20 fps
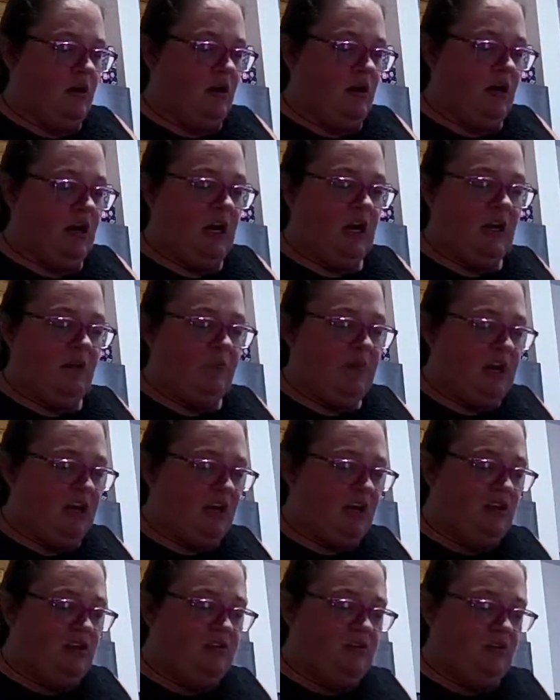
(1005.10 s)
All right, any
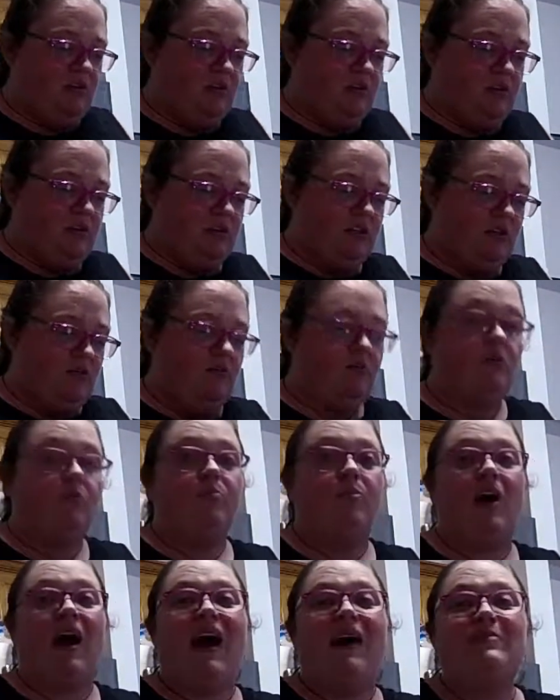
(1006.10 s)
baking soda do
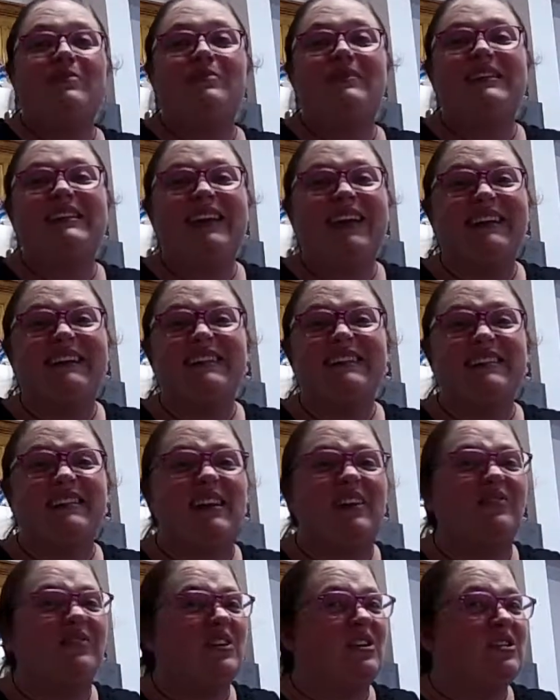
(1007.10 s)
probably not the
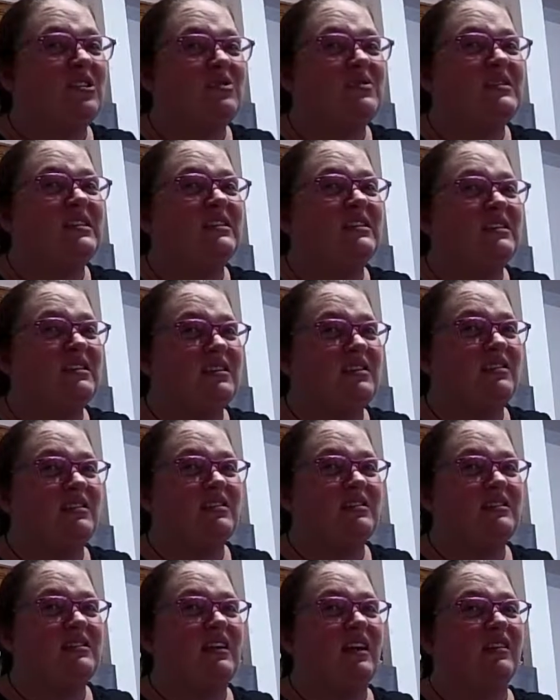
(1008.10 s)
stuff you're using to
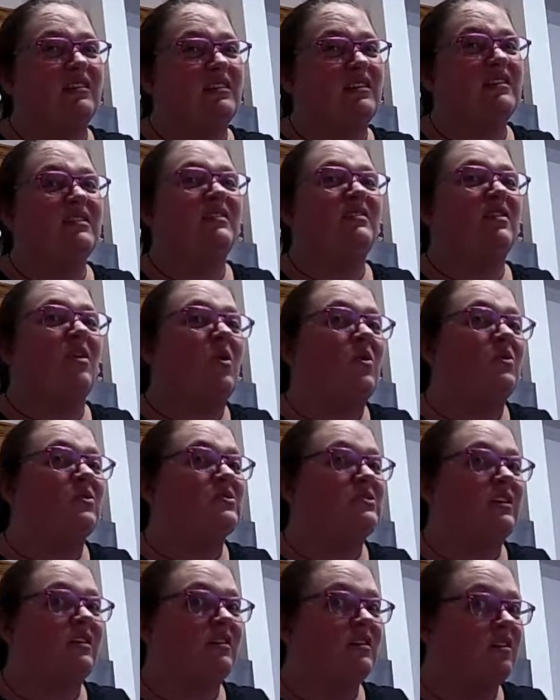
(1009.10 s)
suck the
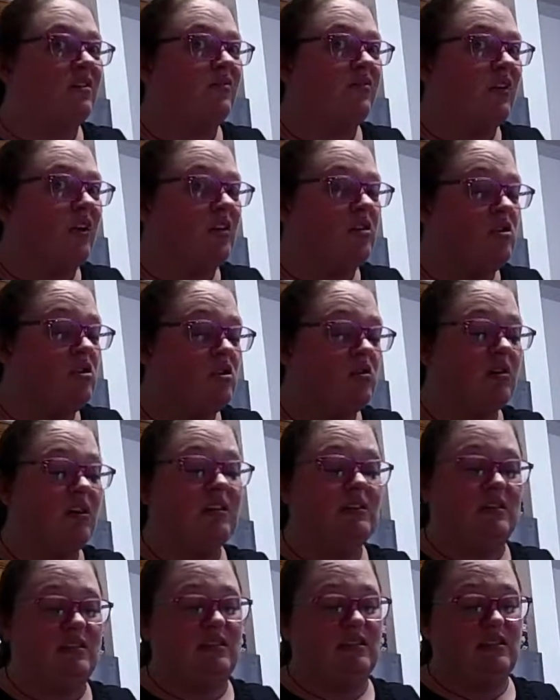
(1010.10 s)
odors out of your fridge,
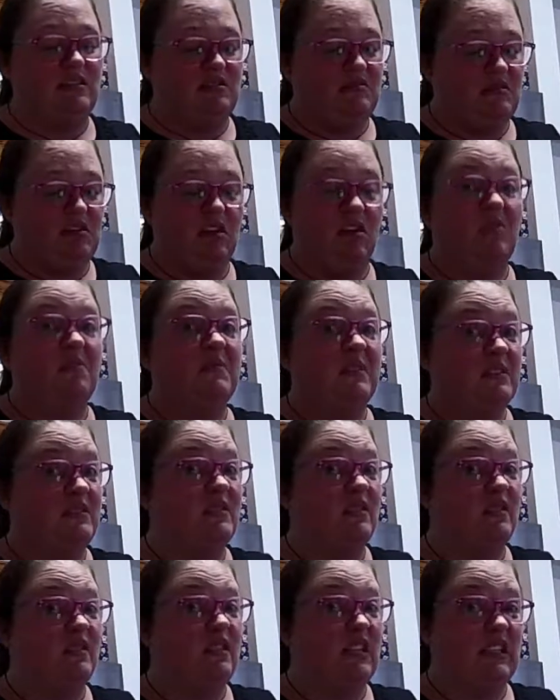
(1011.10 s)
because you know it's
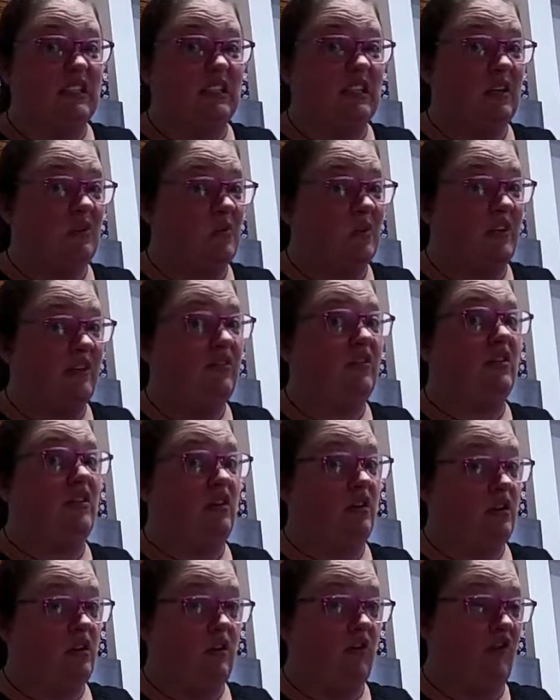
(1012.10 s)
going to taste like whatever
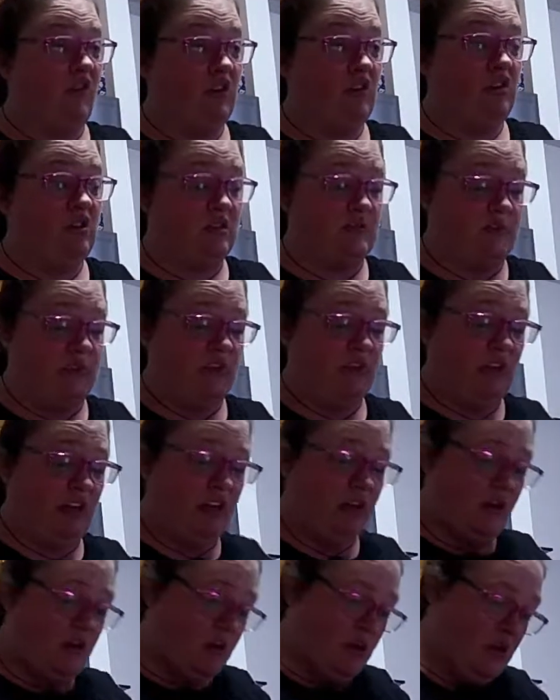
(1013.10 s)
your fridge smelled
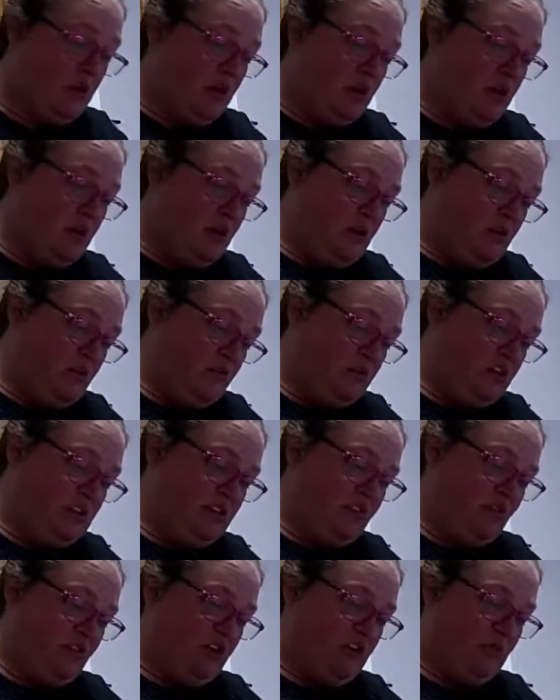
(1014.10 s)
like. Just
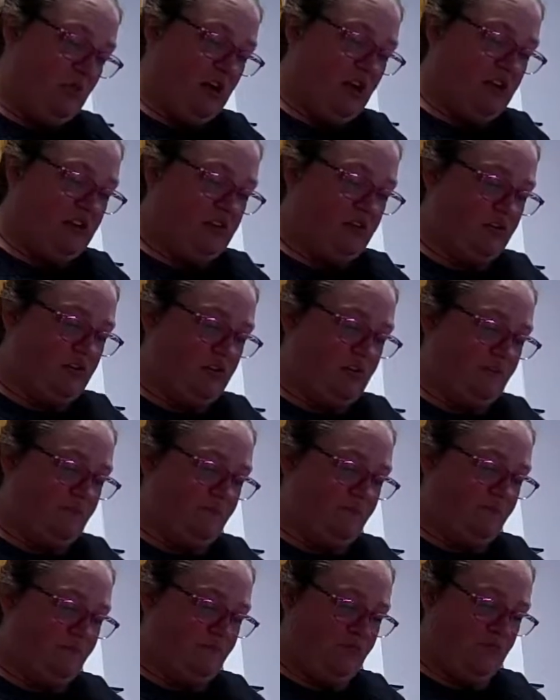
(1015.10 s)
a fresh box, or
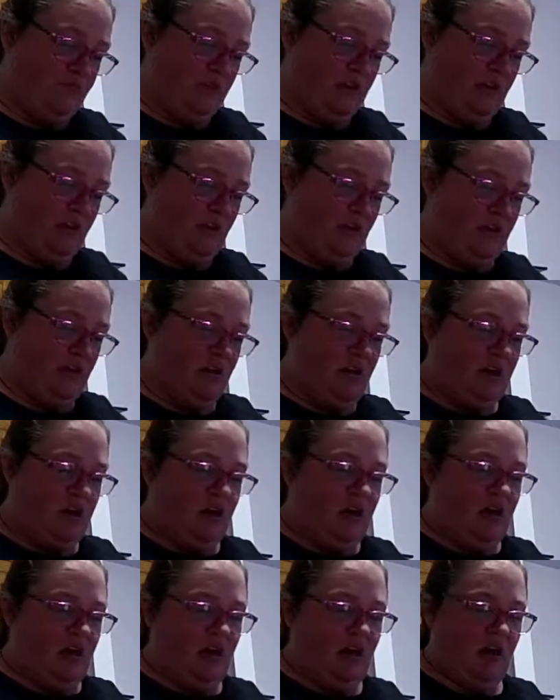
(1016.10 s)

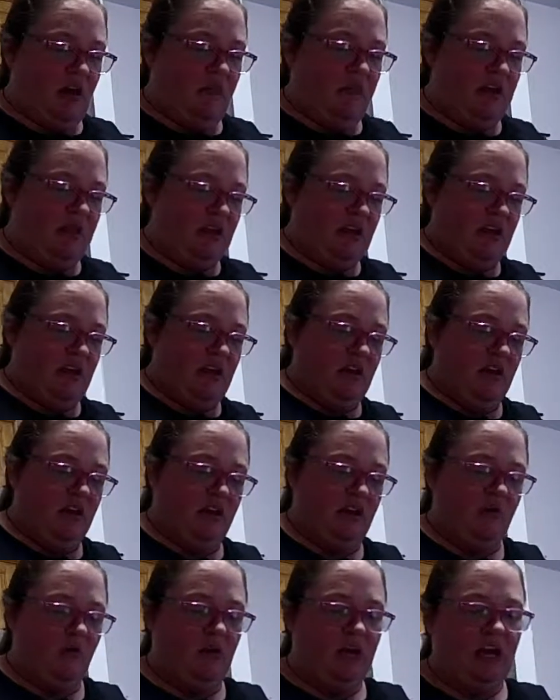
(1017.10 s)
and then
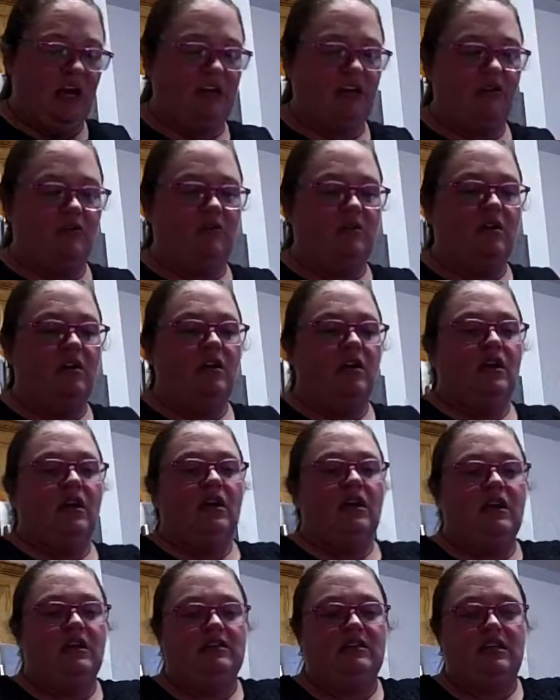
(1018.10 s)
what I do
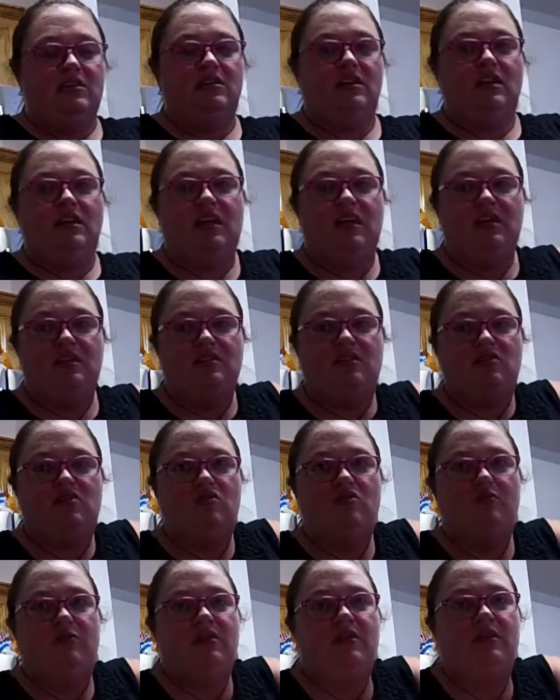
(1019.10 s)
is I get a
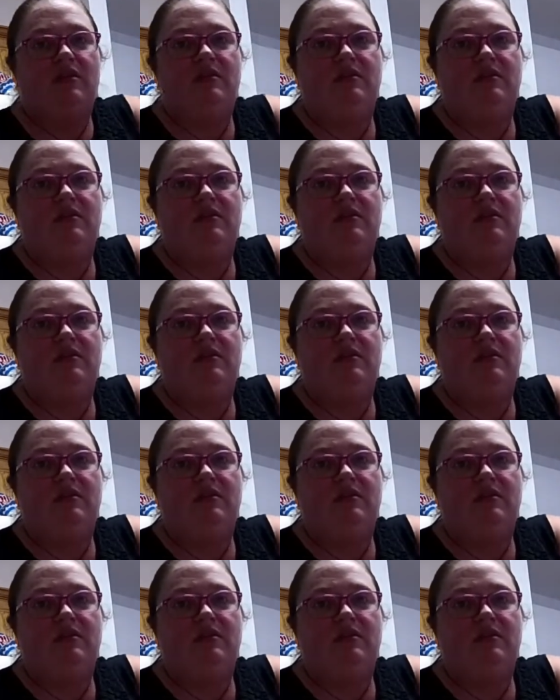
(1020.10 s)
scoop.